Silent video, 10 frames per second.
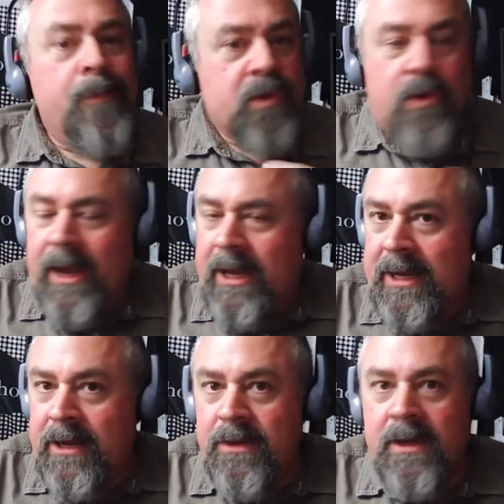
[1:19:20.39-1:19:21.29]
cranking
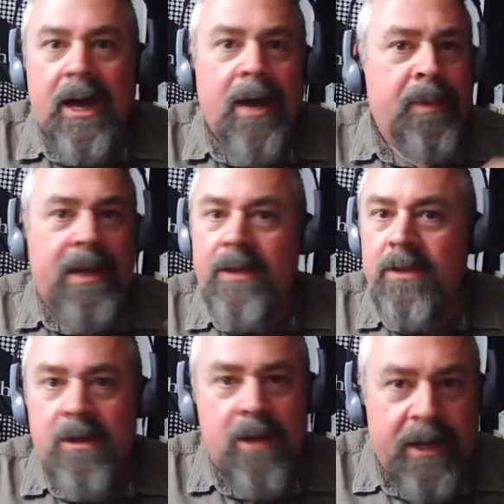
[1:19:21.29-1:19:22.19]
out the copy and
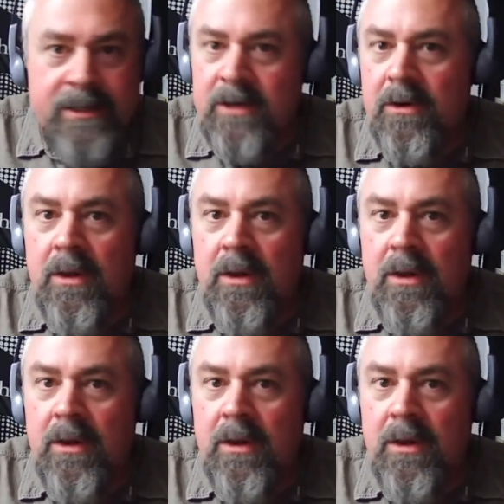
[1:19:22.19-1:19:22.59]
the cuts and all